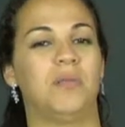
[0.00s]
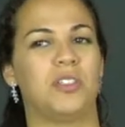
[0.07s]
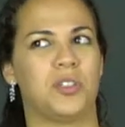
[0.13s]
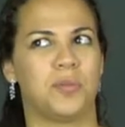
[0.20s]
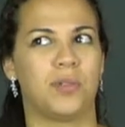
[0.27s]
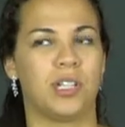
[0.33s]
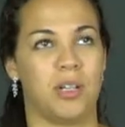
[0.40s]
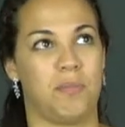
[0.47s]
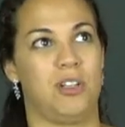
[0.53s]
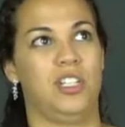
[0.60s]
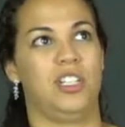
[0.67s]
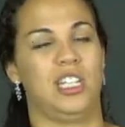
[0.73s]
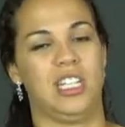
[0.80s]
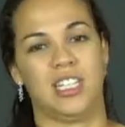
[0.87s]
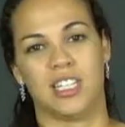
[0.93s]
which pretty
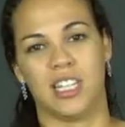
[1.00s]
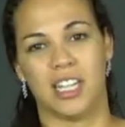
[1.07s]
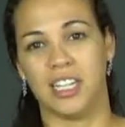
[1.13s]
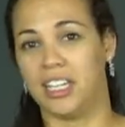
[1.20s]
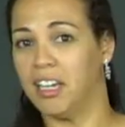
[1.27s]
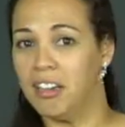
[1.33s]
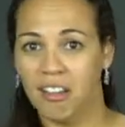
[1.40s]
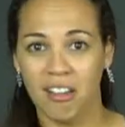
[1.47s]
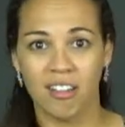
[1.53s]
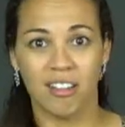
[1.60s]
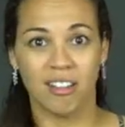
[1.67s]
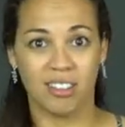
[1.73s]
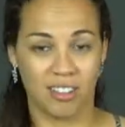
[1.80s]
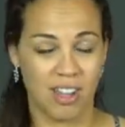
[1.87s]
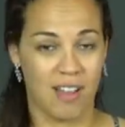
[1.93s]
much is like,
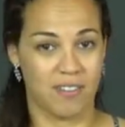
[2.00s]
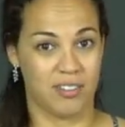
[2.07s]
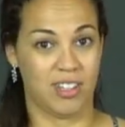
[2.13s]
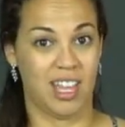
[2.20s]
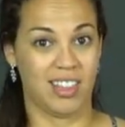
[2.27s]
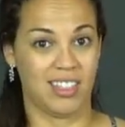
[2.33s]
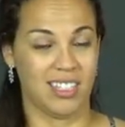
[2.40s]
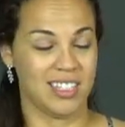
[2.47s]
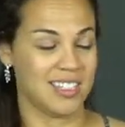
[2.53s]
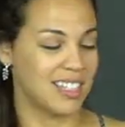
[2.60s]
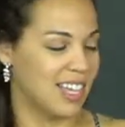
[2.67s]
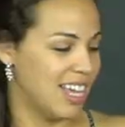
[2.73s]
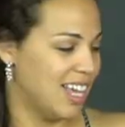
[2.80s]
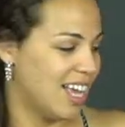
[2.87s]
you have to get this.